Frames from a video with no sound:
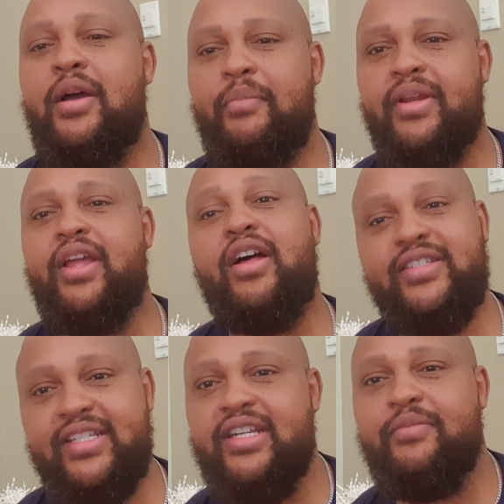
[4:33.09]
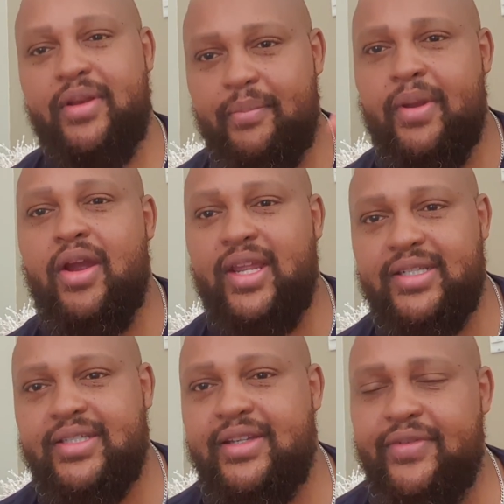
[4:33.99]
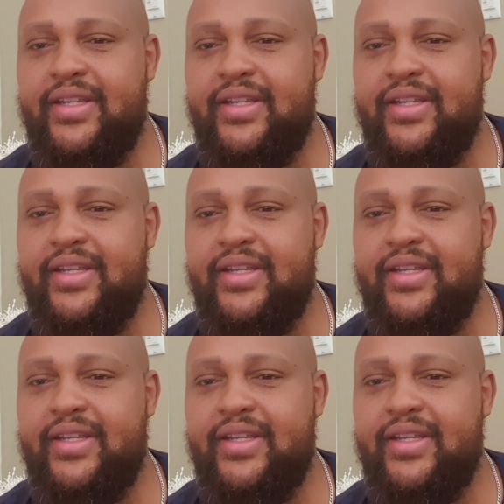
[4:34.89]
but y'all see them in American TV,